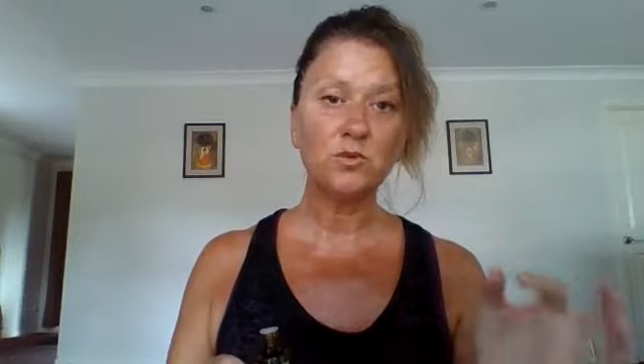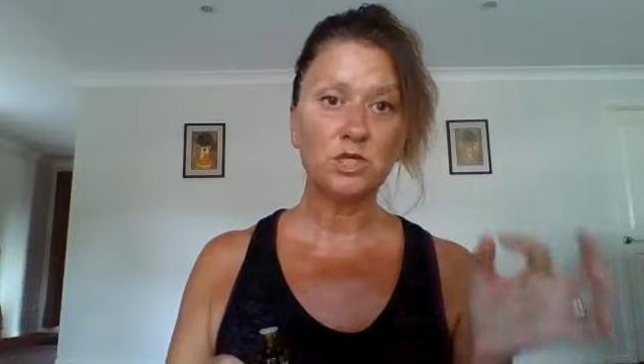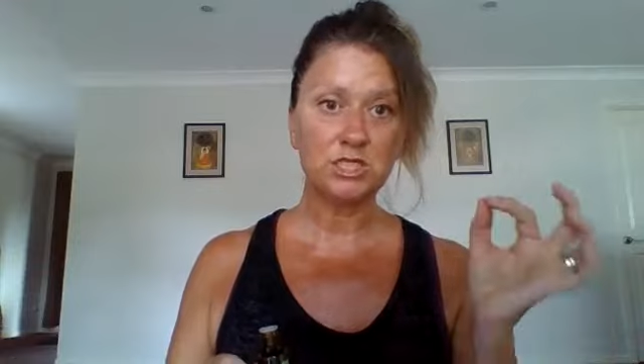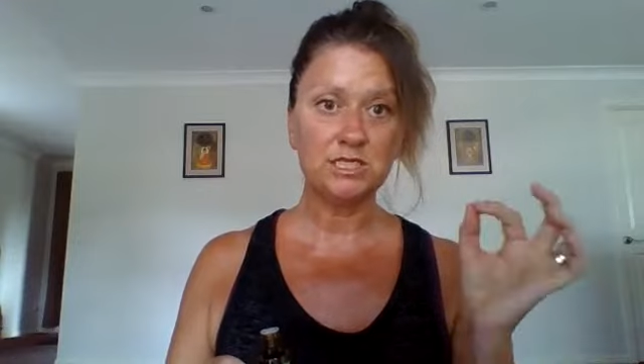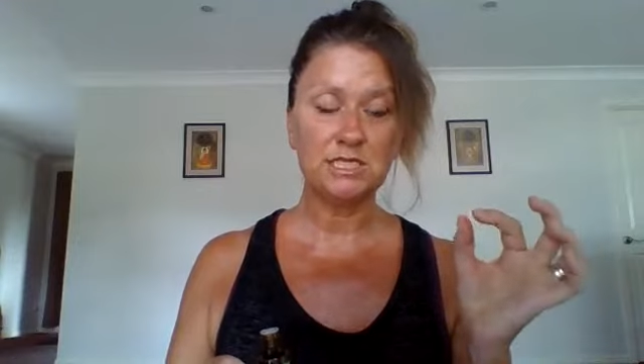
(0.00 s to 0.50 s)

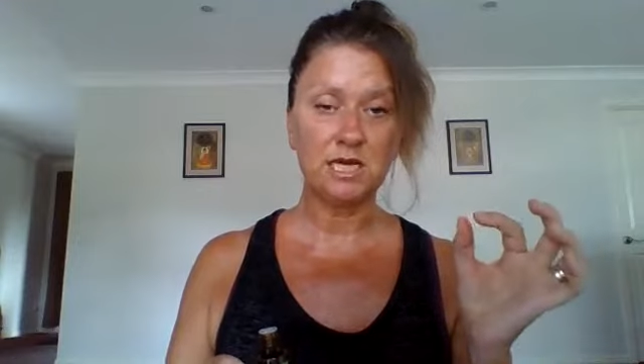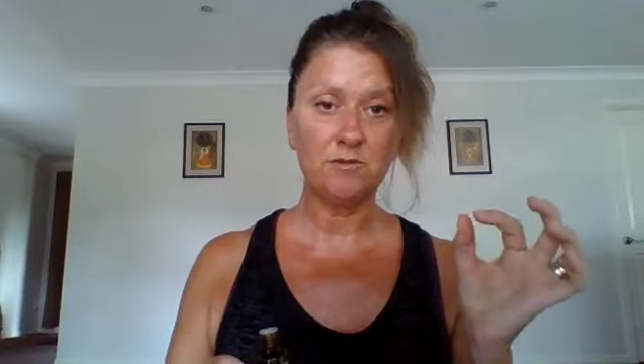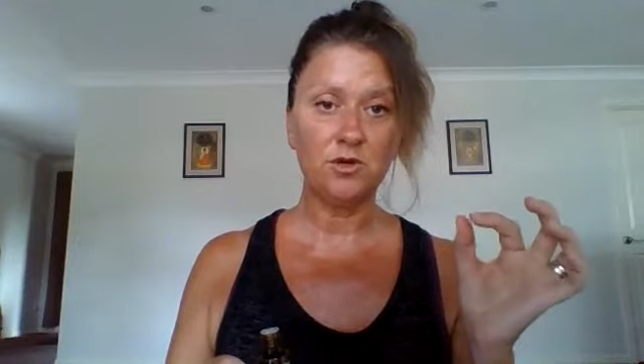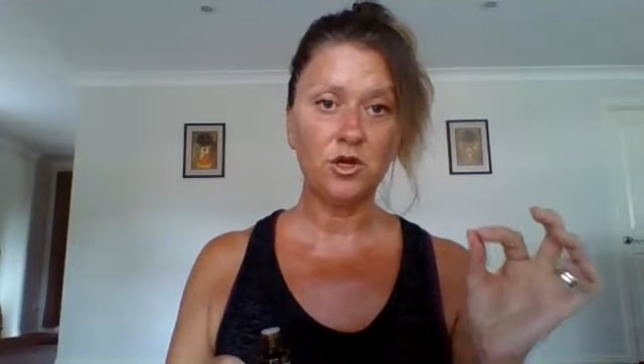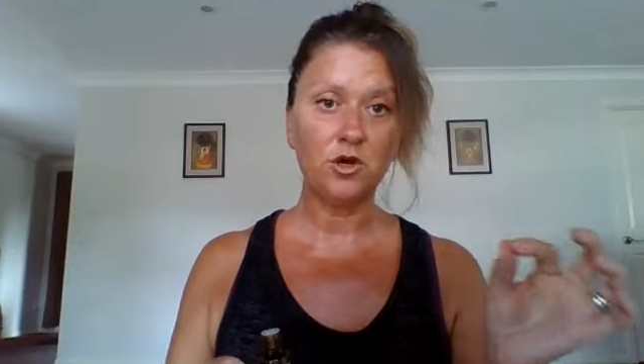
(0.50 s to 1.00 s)
which is
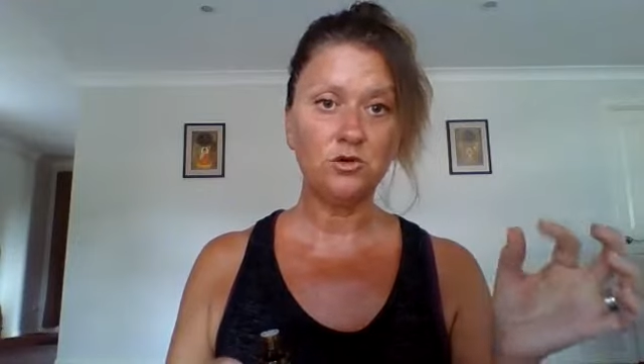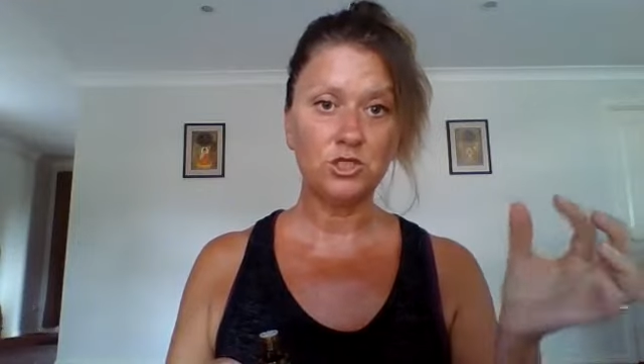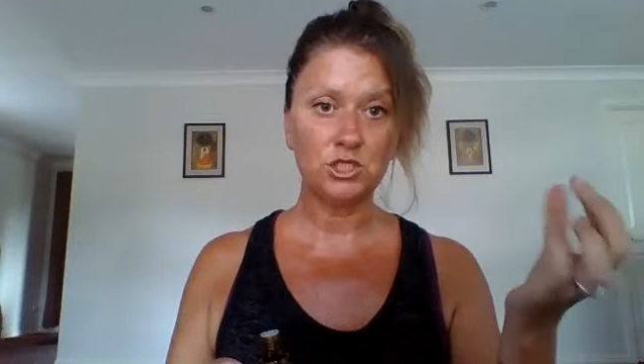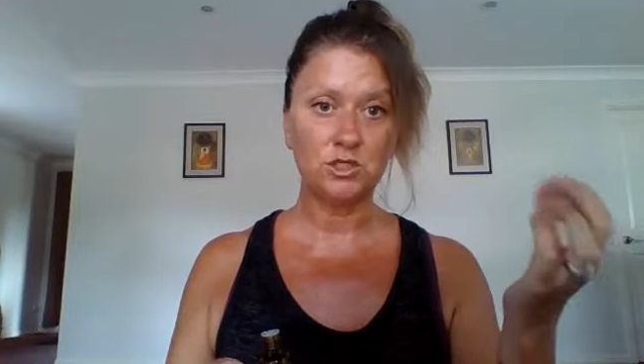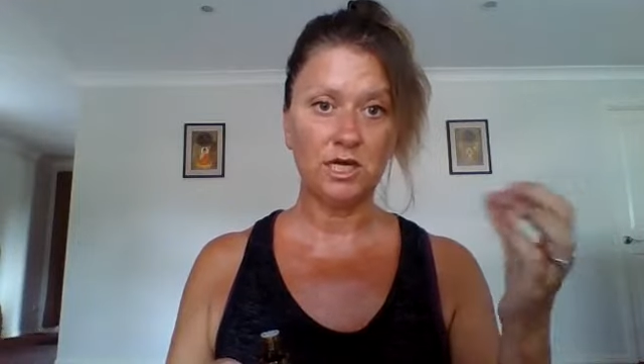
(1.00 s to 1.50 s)
known
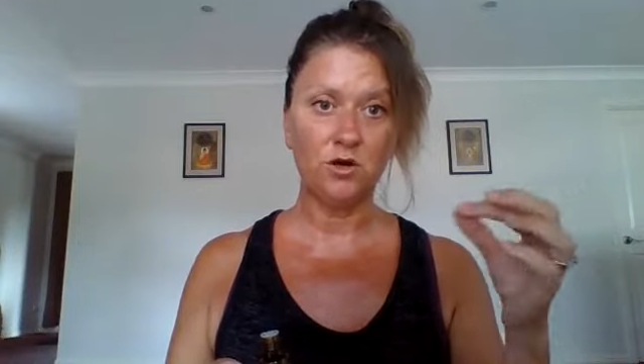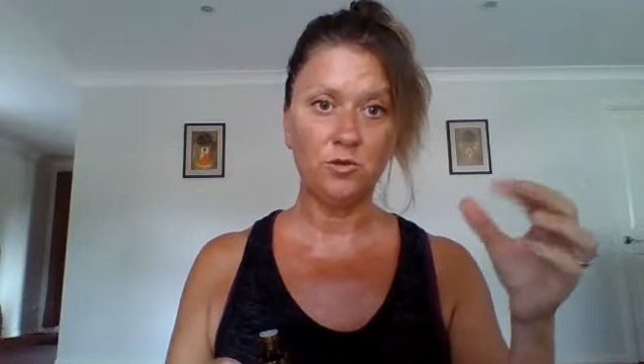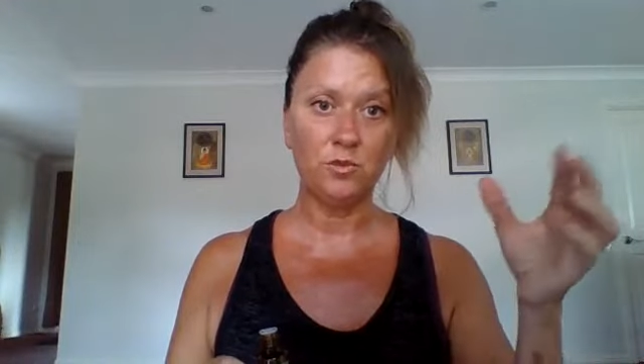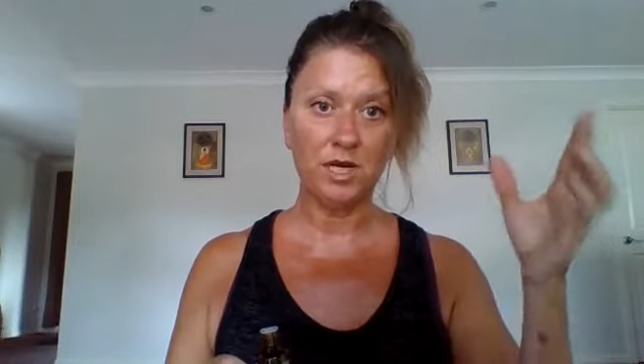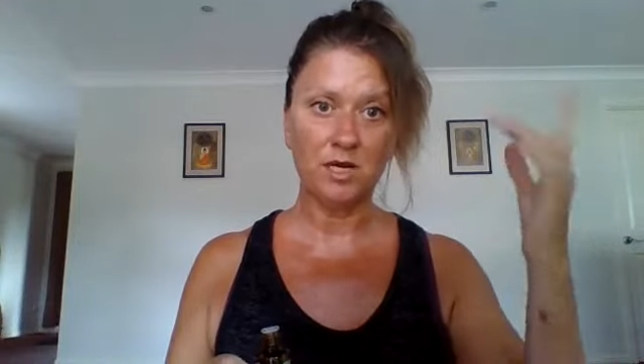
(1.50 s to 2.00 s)
to help